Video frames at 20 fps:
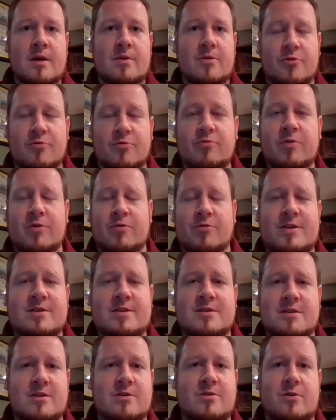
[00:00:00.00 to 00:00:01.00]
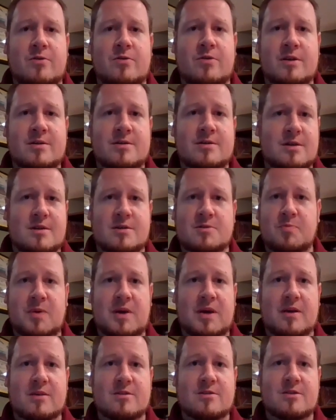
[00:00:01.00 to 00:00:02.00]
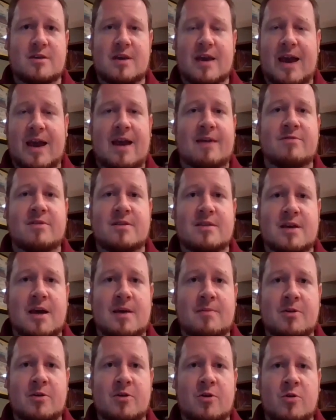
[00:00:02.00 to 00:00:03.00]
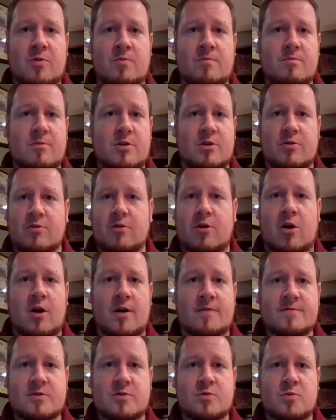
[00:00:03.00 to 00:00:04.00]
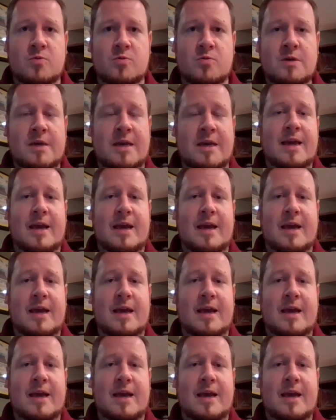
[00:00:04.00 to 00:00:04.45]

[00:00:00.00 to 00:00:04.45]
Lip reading: The real reason to do this is because you have the time at home, you're off school,